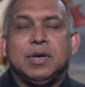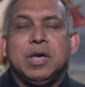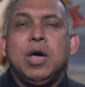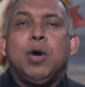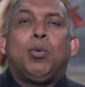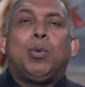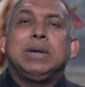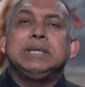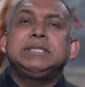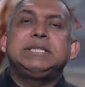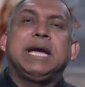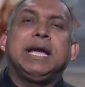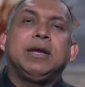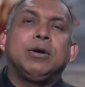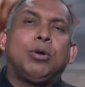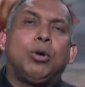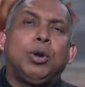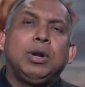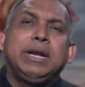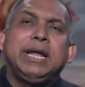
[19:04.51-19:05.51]
Once I
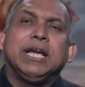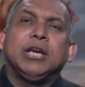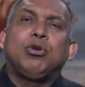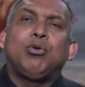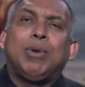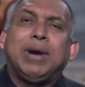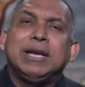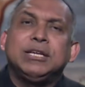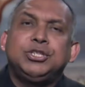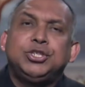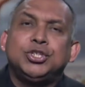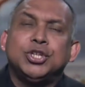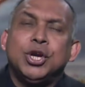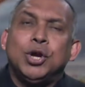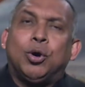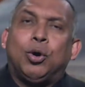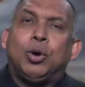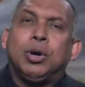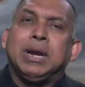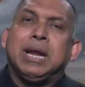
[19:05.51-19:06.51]
hold a grudge
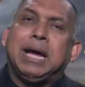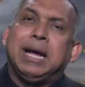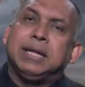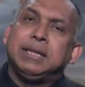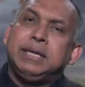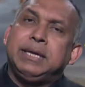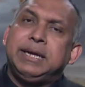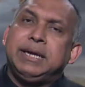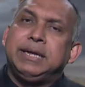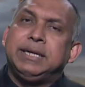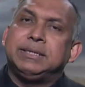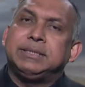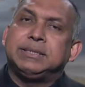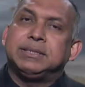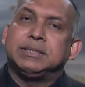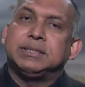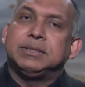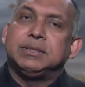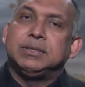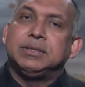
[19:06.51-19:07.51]
on others,
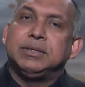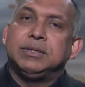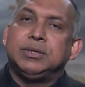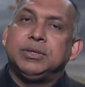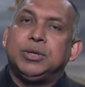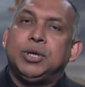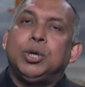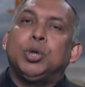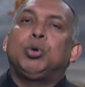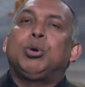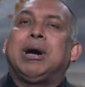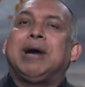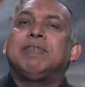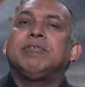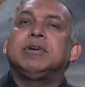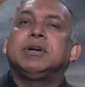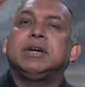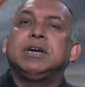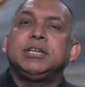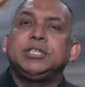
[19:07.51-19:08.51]
who have
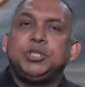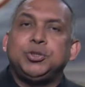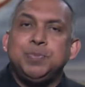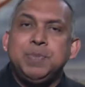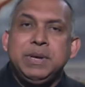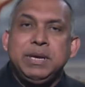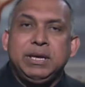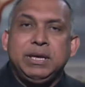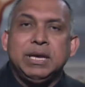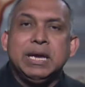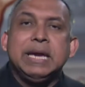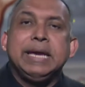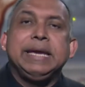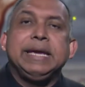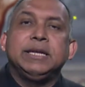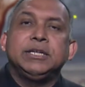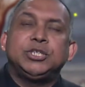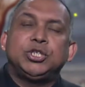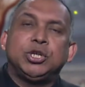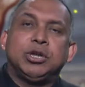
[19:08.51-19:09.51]
hurt me
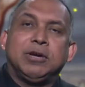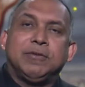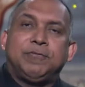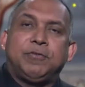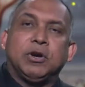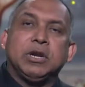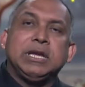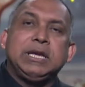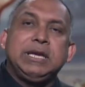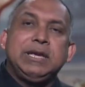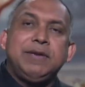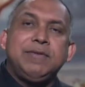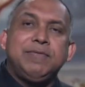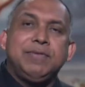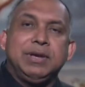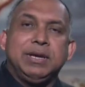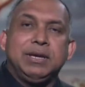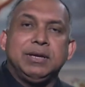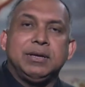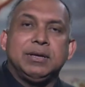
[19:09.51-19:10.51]
instead of
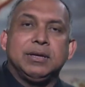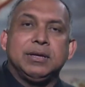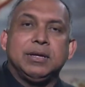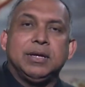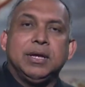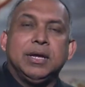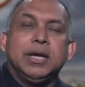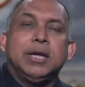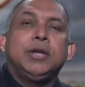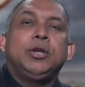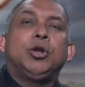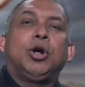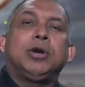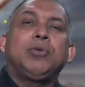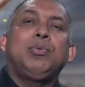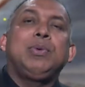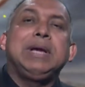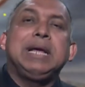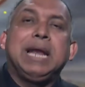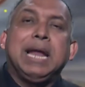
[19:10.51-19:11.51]
forgiving, not
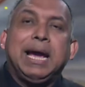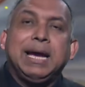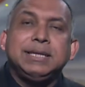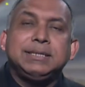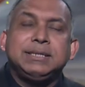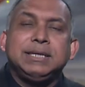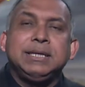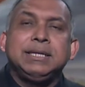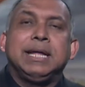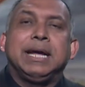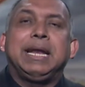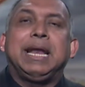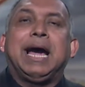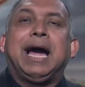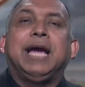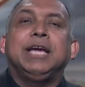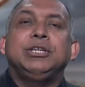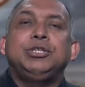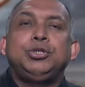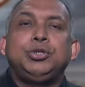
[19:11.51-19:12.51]
realizing that
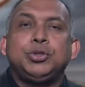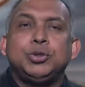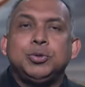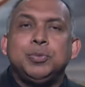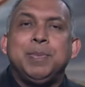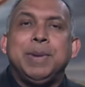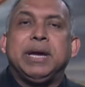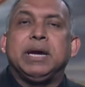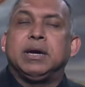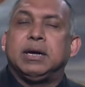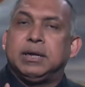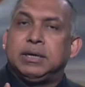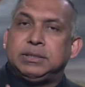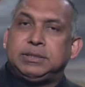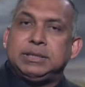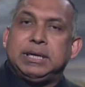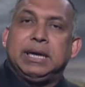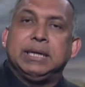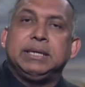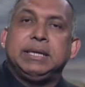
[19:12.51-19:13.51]
I too may hurt
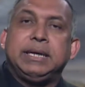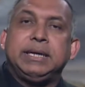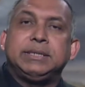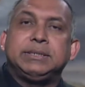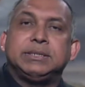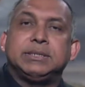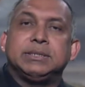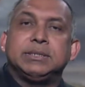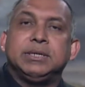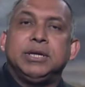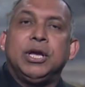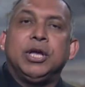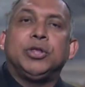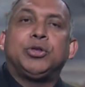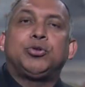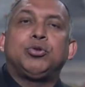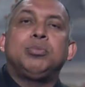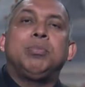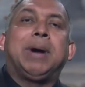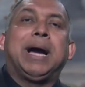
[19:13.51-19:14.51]
others
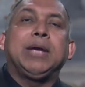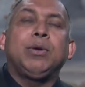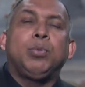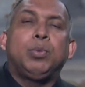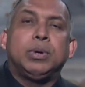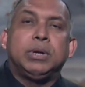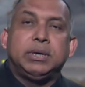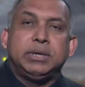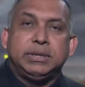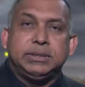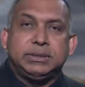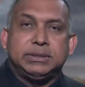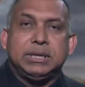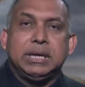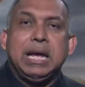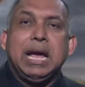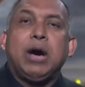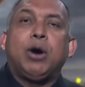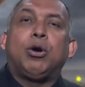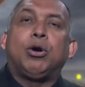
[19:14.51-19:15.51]
through my words
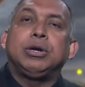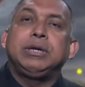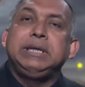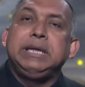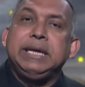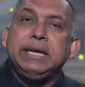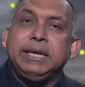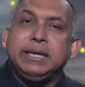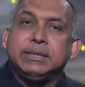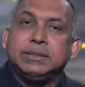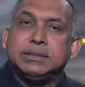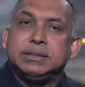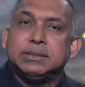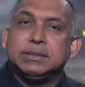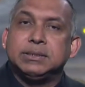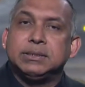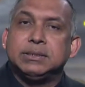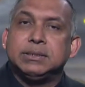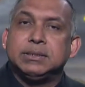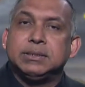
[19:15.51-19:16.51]
or deeds
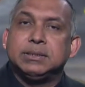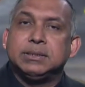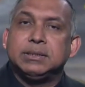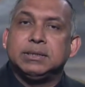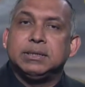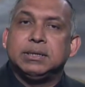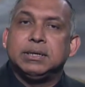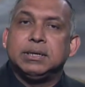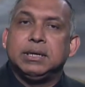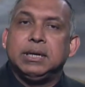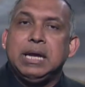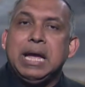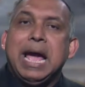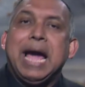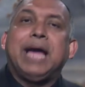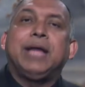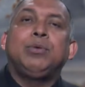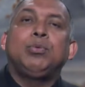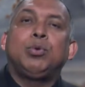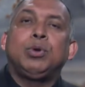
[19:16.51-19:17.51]

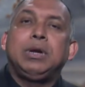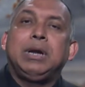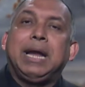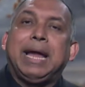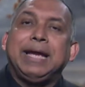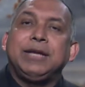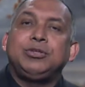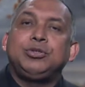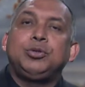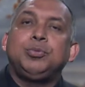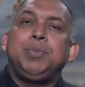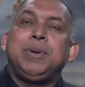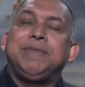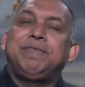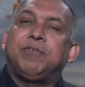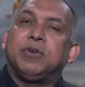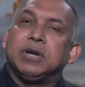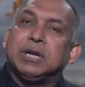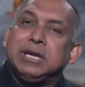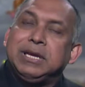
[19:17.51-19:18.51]
and would like to be
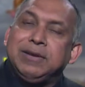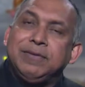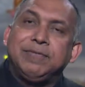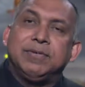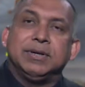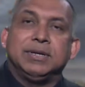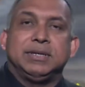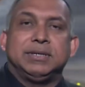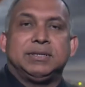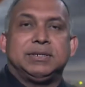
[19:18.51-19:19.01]
forgiven.